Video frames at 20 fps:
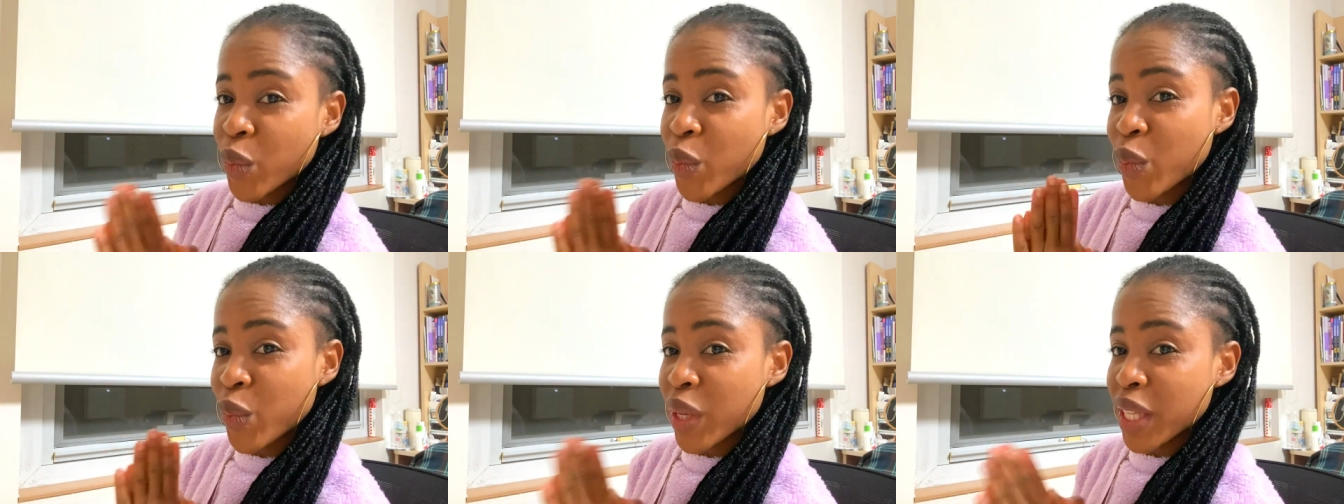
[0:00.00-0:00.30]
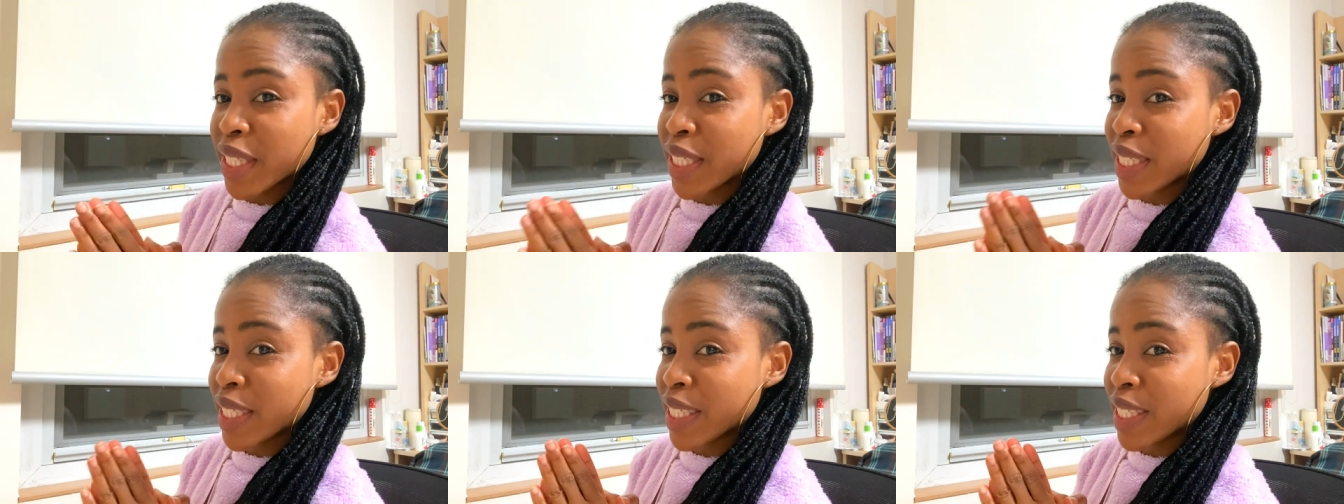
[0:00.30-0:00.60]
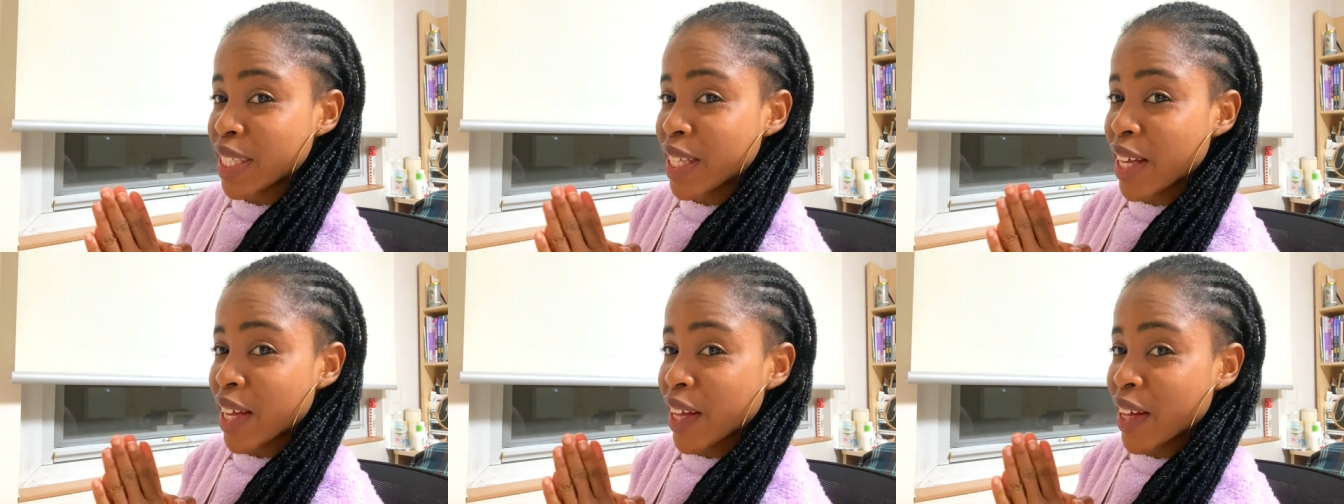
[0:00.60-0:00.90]

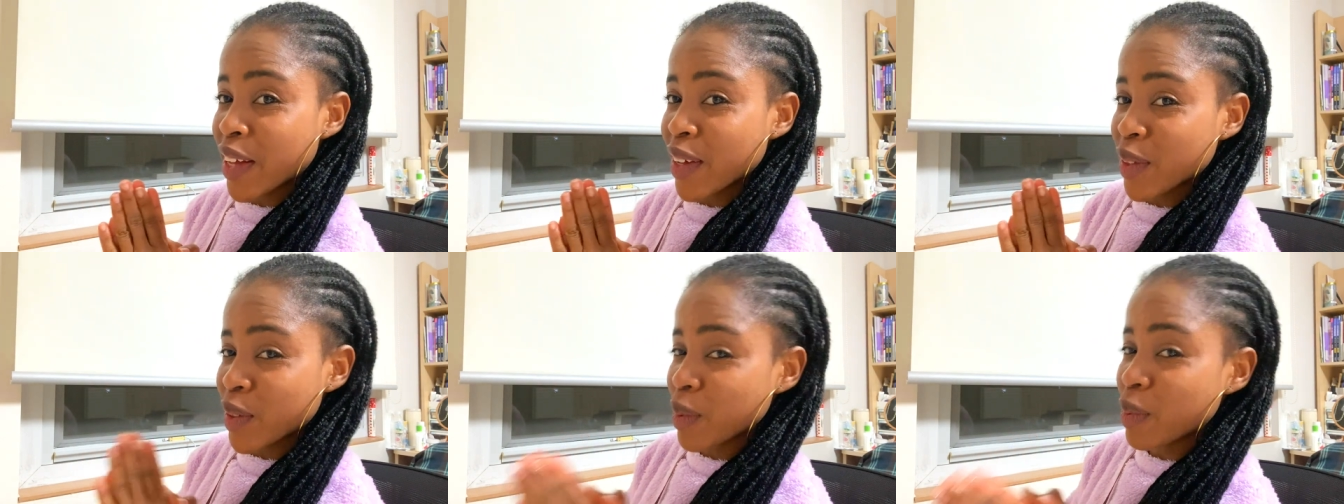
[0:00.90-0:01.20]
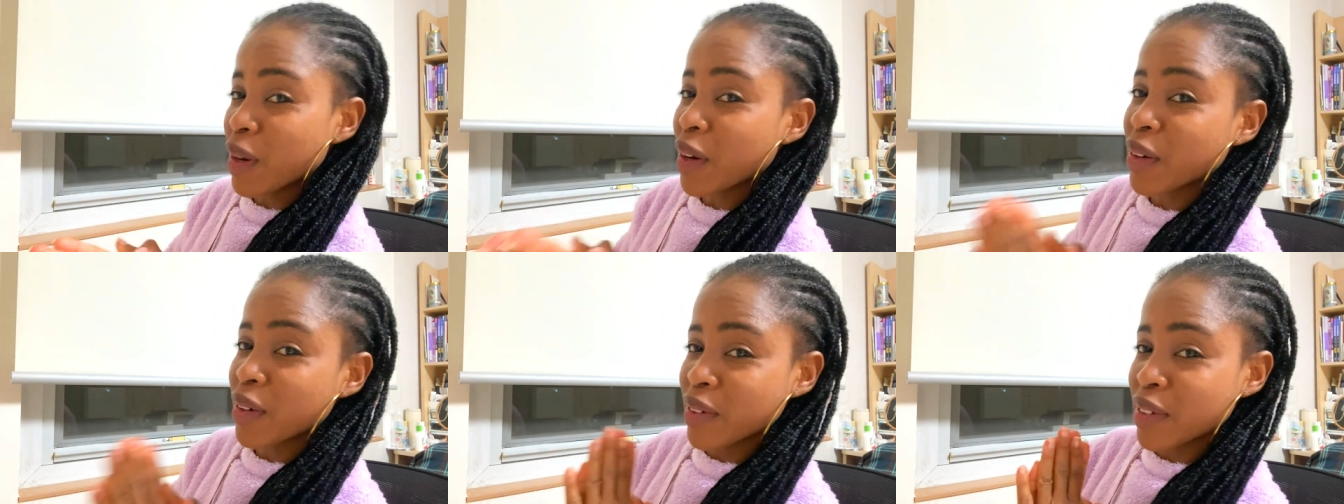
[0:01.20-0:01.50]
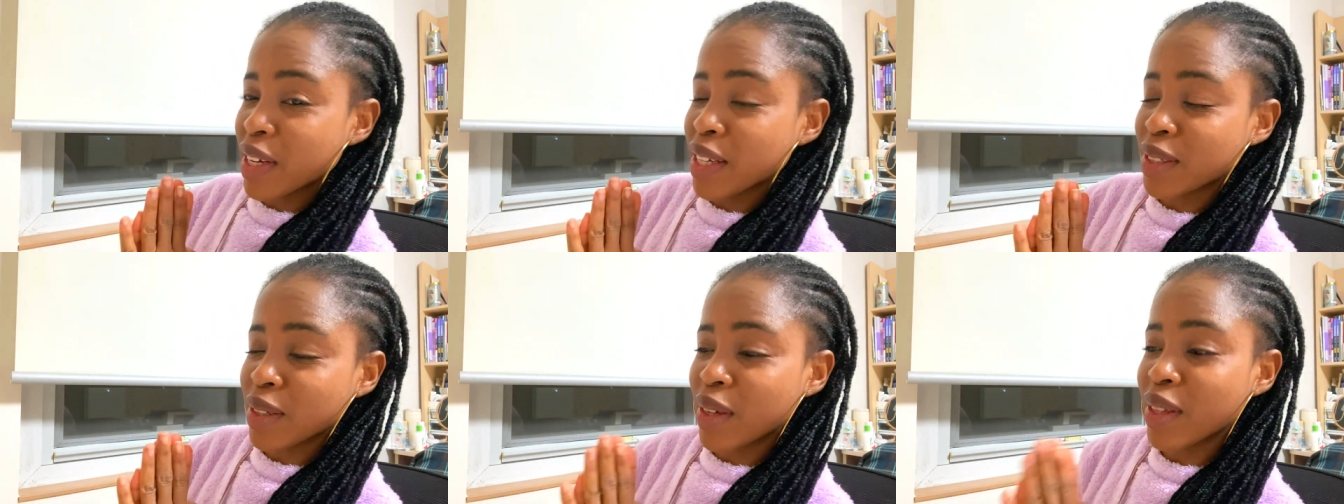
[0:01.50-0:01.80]
with the Global
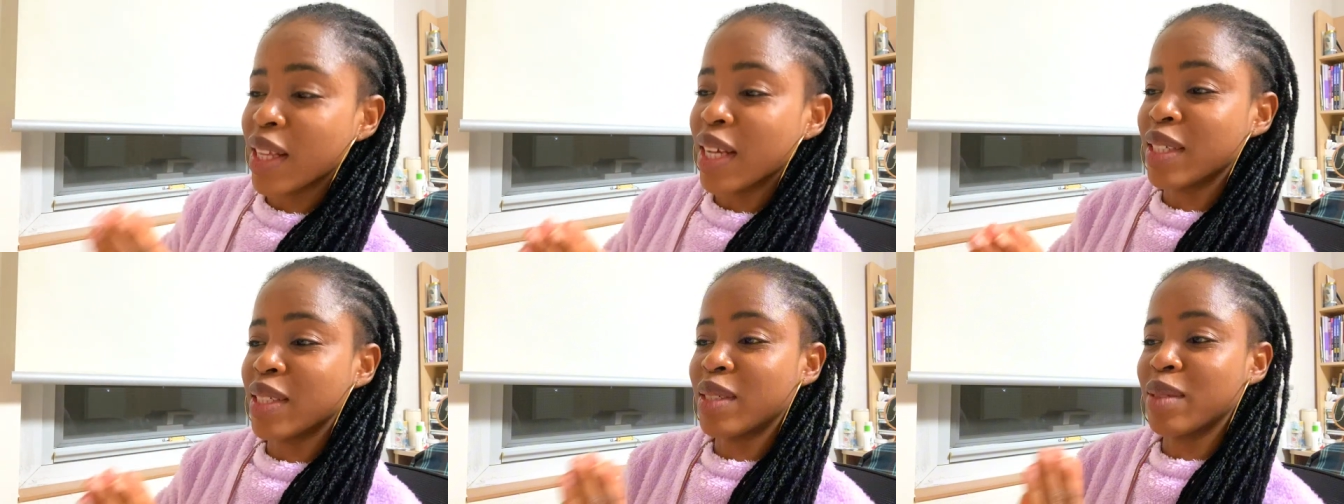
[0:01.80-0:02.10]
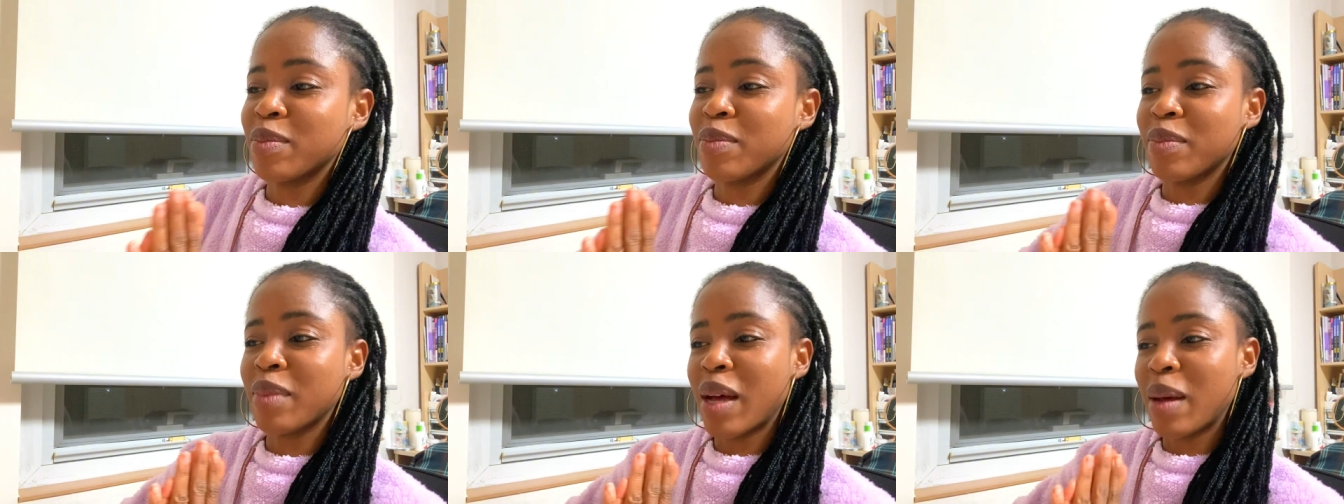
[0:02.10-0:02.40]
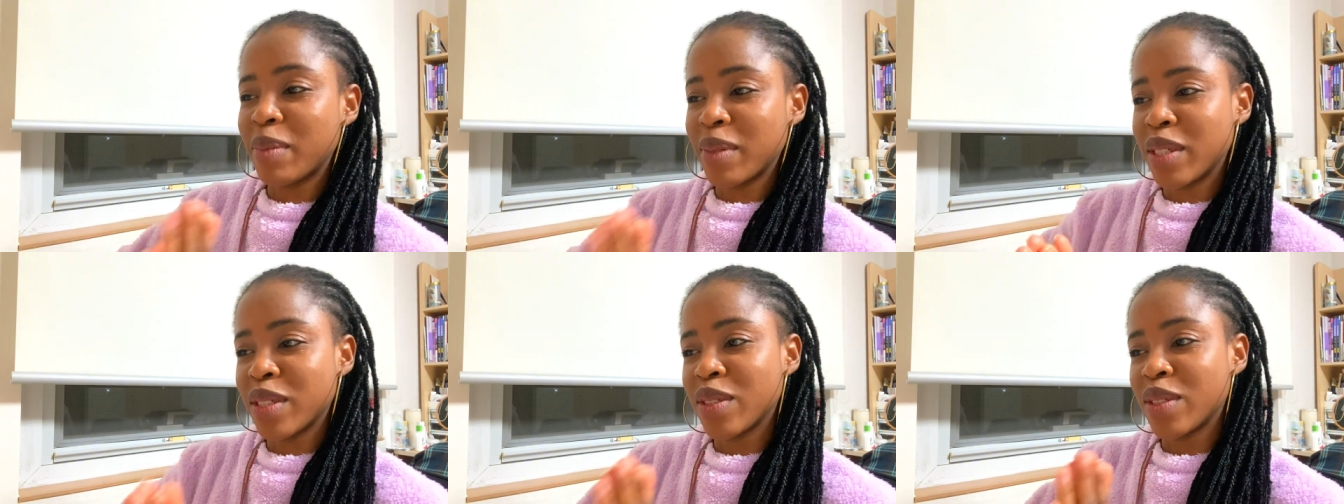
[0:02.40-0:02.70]
Career Scholarship
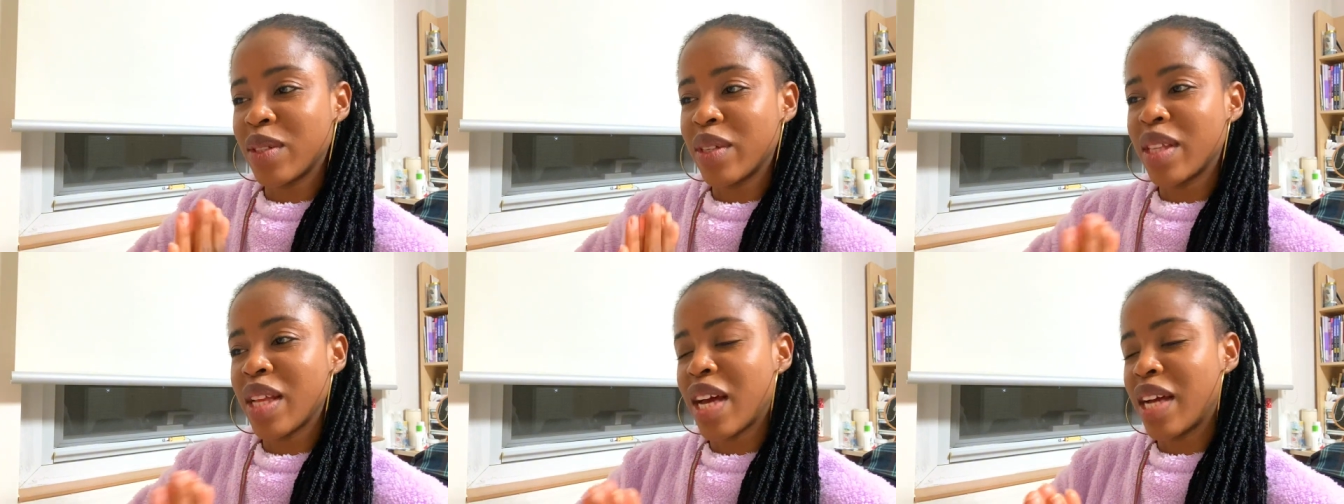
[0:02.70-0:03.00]
application,